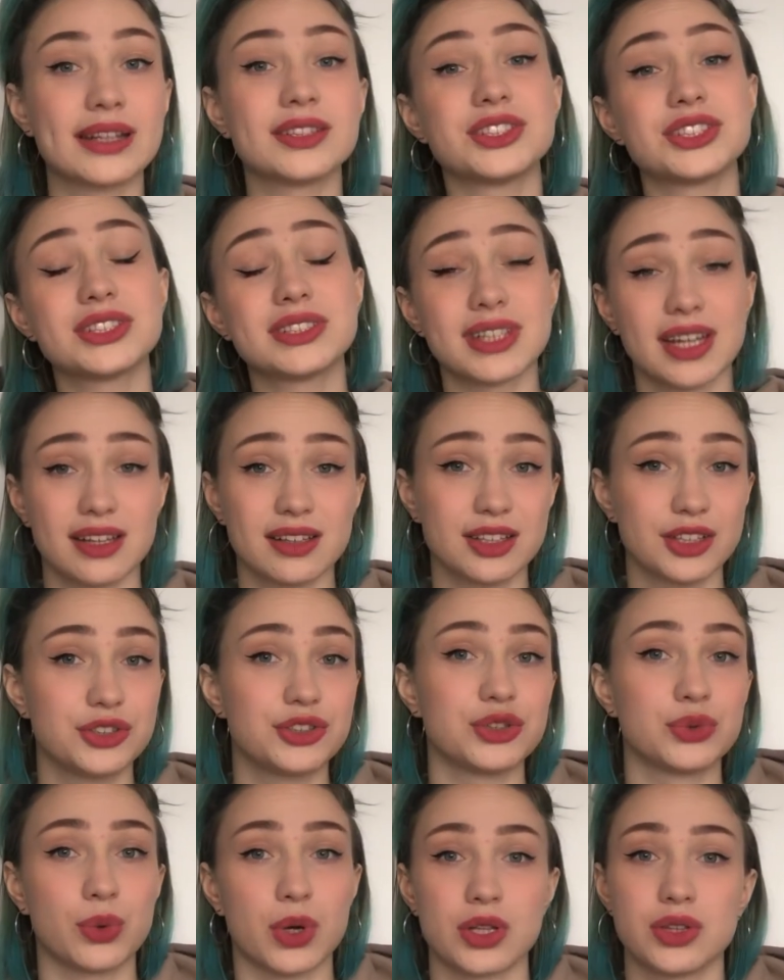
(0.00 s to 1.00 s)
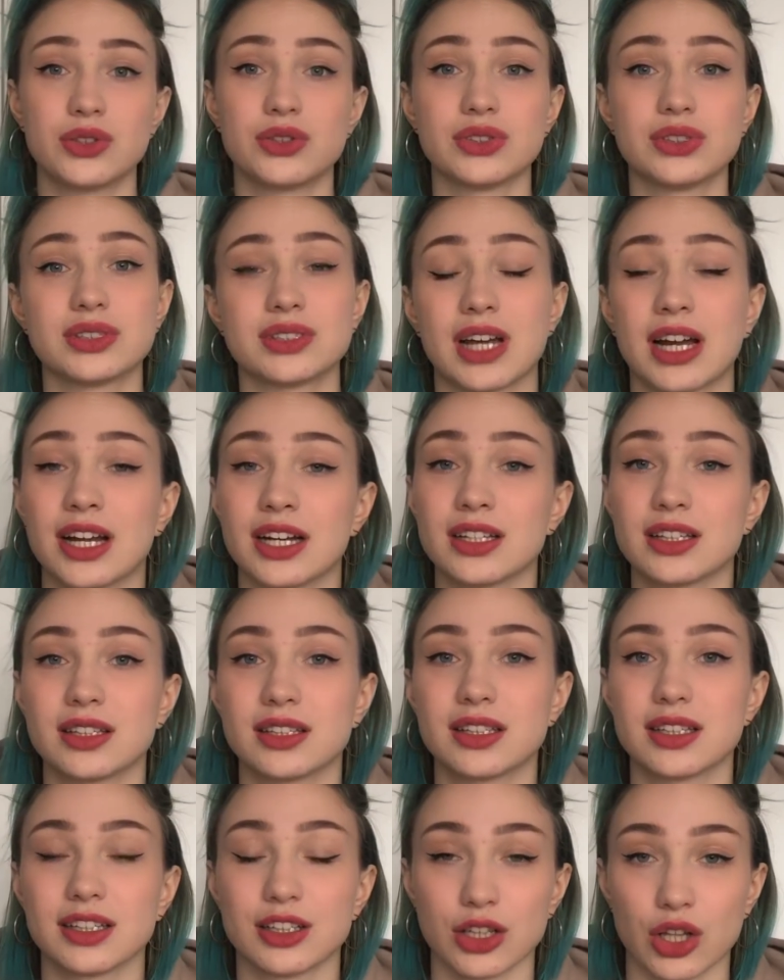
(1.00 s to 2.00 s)
understand that you want to start
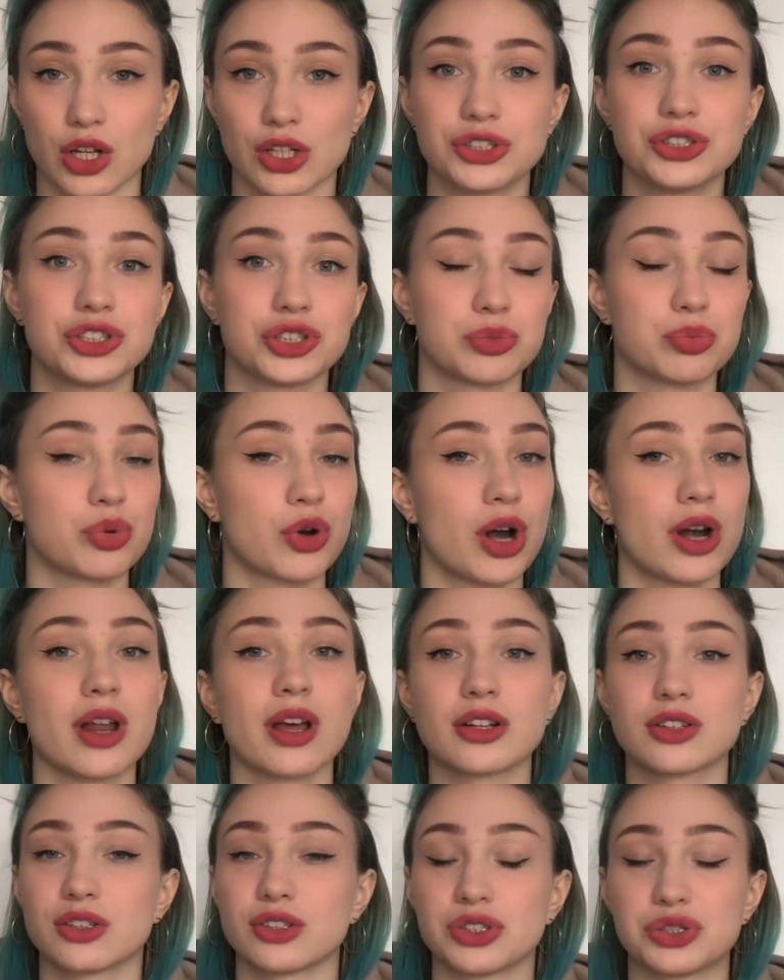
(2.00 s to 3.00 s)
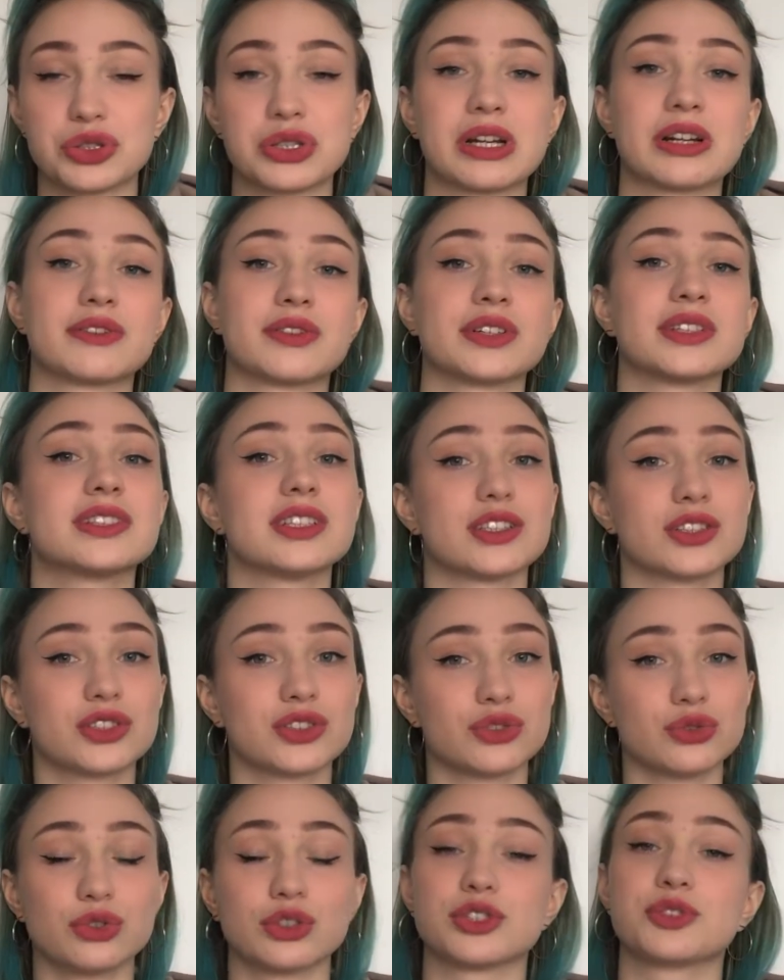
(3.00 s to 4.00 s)
and launch your product or service as
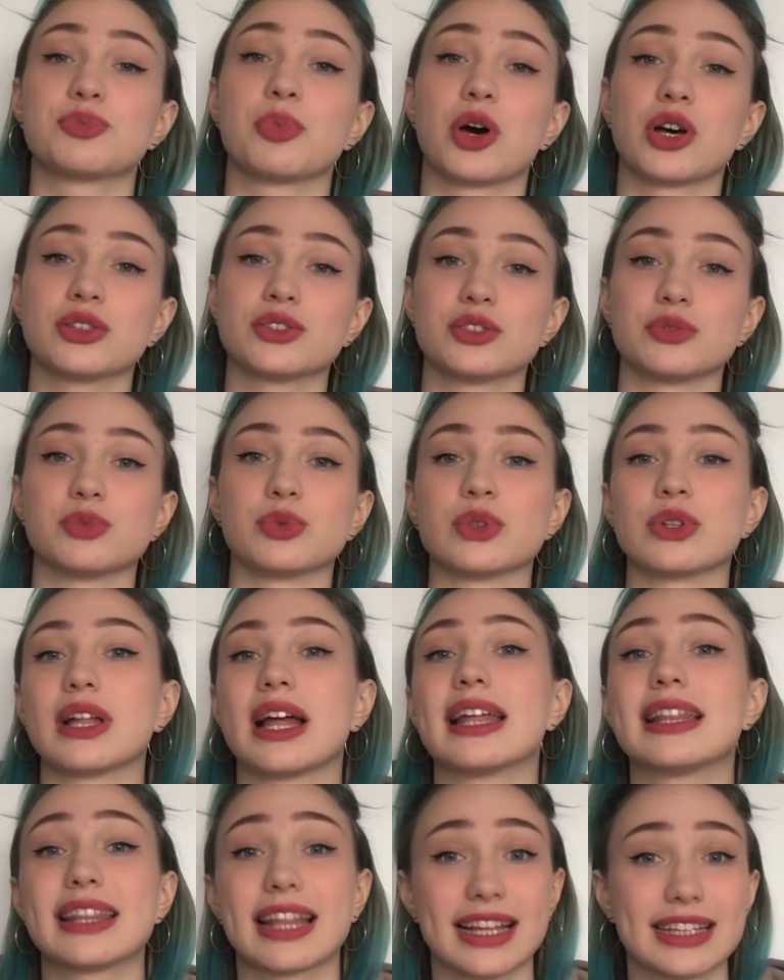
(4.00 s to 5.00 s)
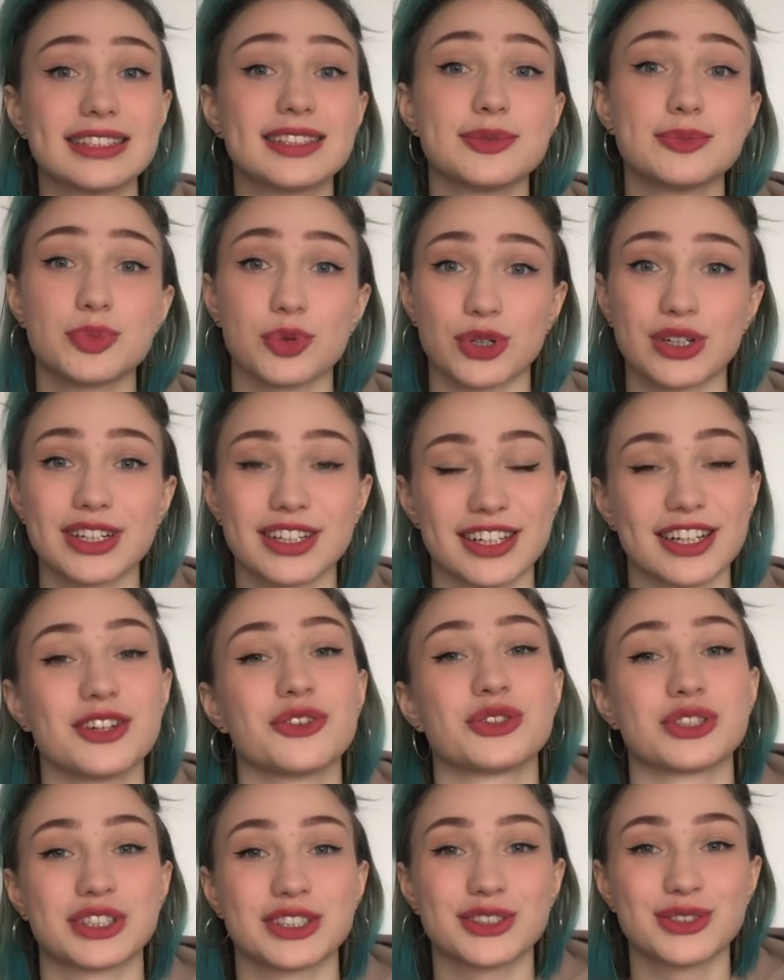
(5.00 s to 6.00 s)
soon as possible, and that's important
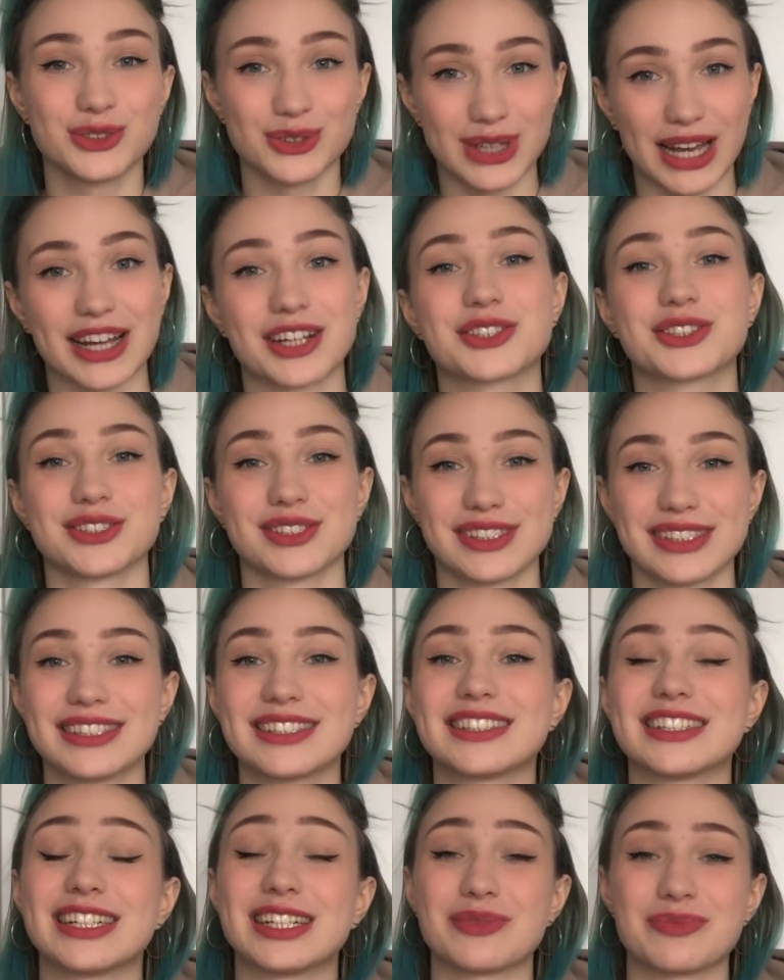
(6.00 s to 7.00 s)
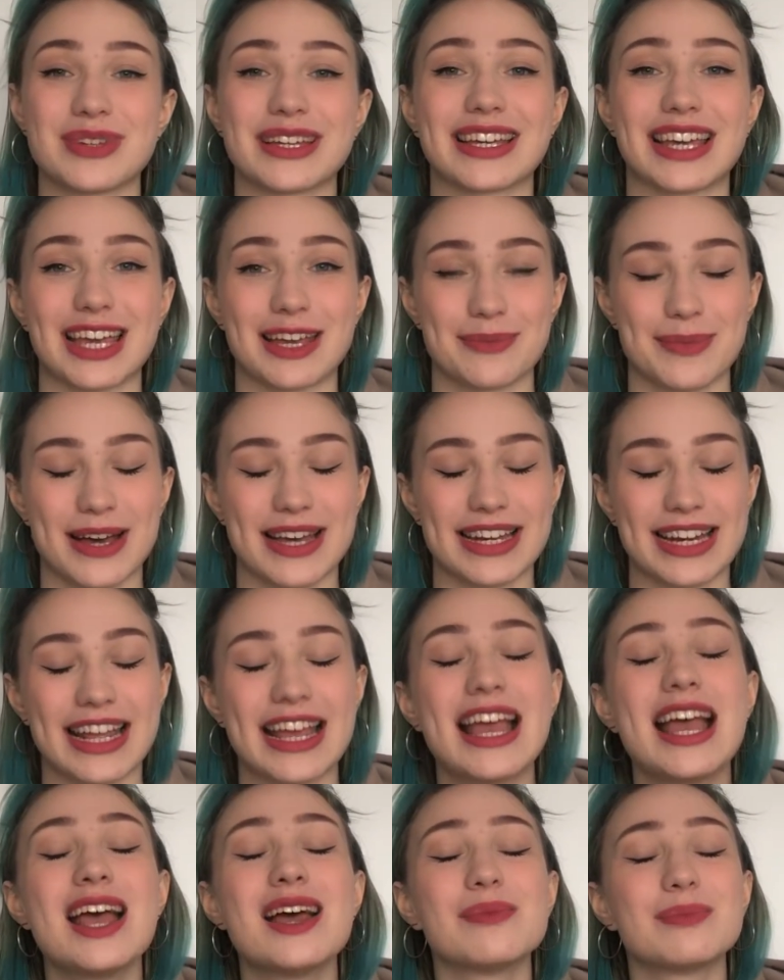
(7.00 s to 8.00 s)
in order to actually start making money.